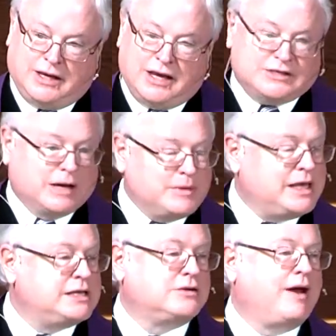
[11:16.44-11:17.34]
Some of
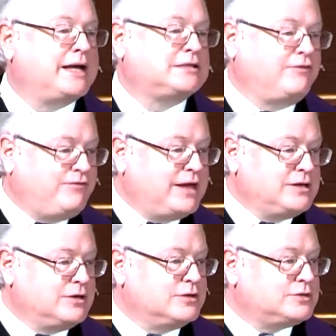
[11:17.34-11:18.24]
these are ex
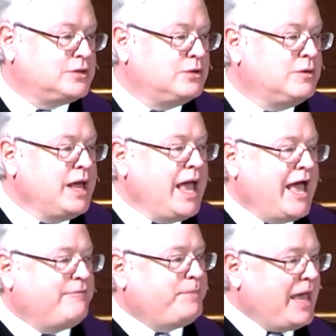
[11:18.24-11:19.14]
offenders who
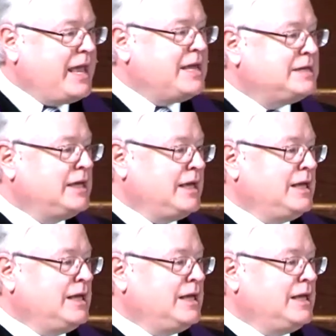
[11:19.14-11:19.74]
have paid